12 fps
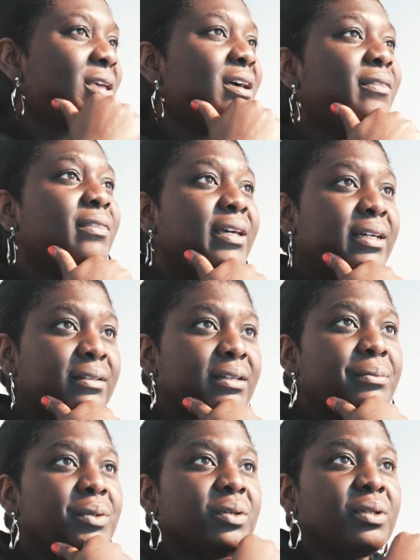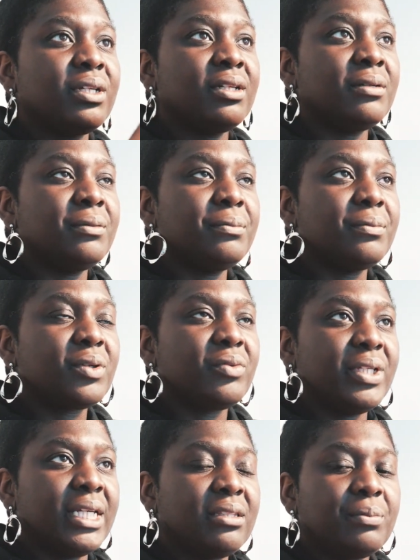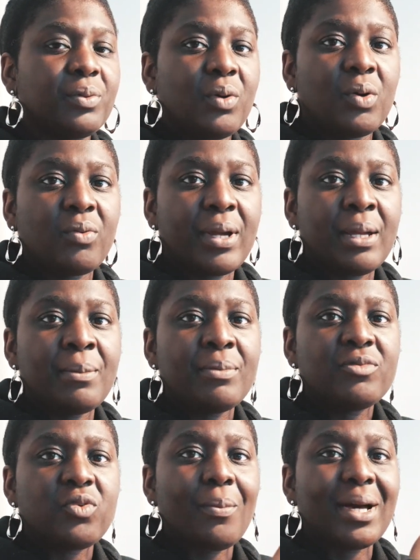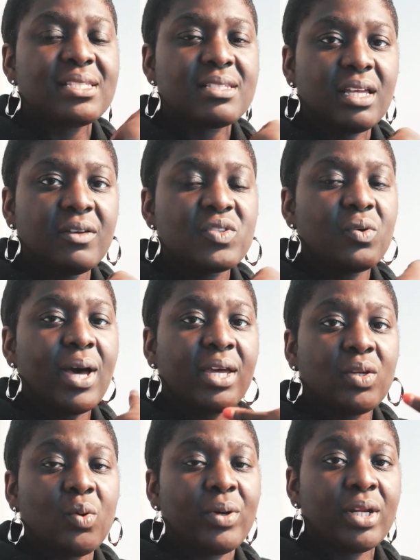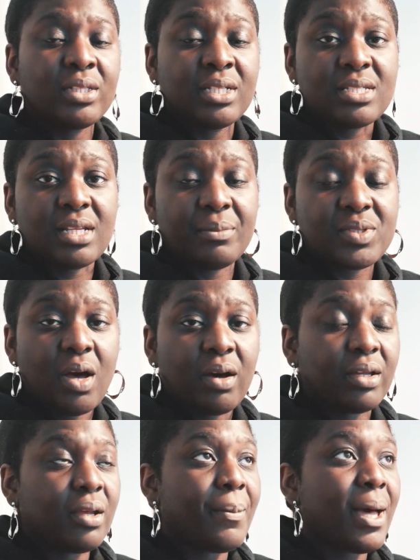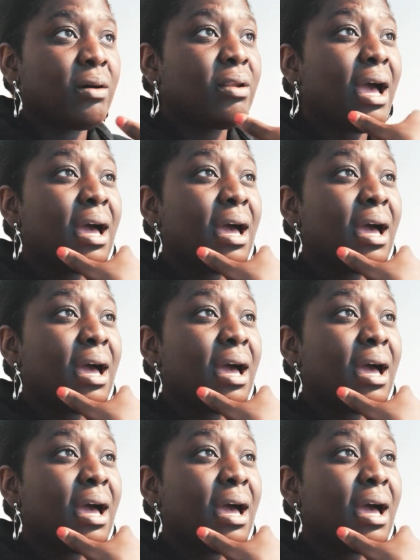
And then I'm gonna create the program for myself, so I know what it is that I'm talking about.